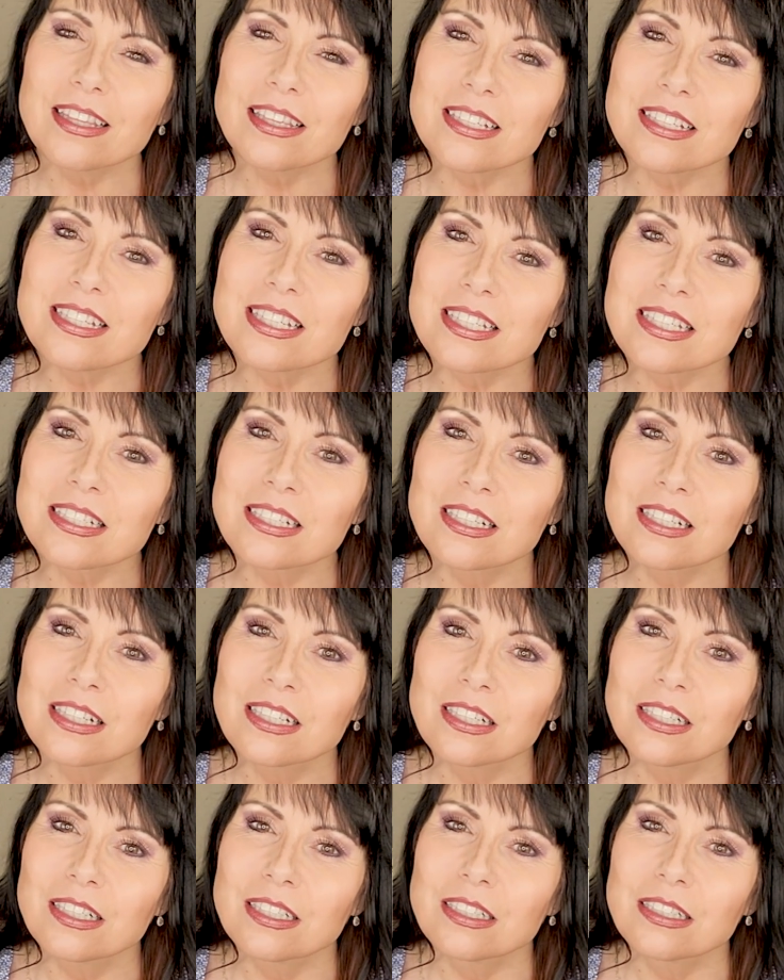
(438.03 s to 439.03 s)
this
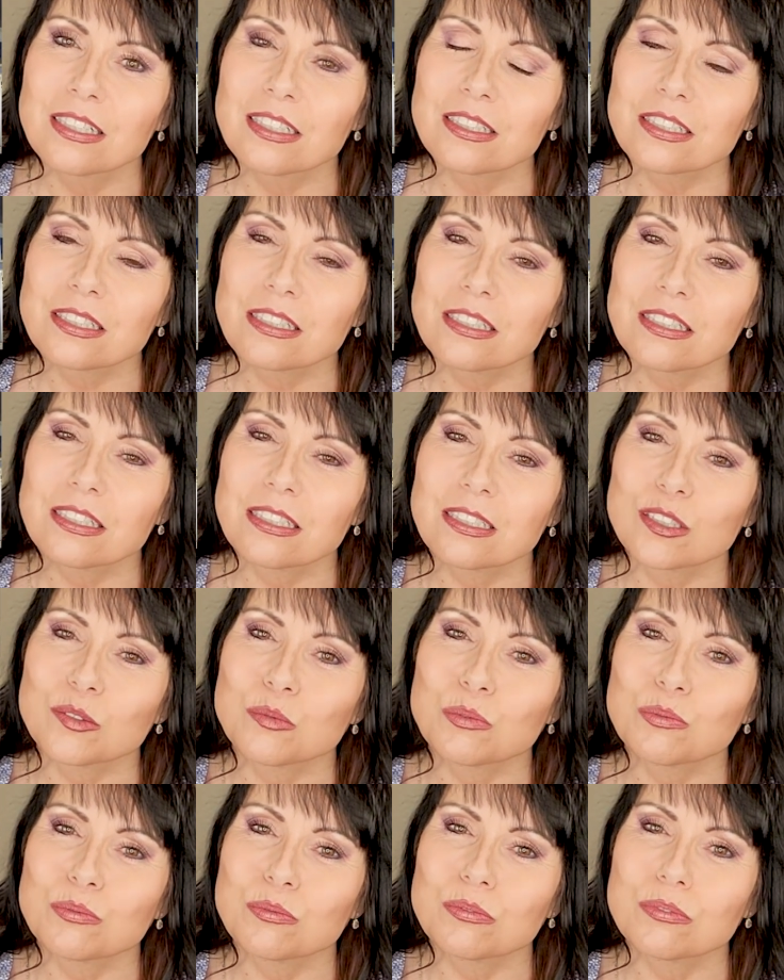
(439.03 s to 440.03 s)
um,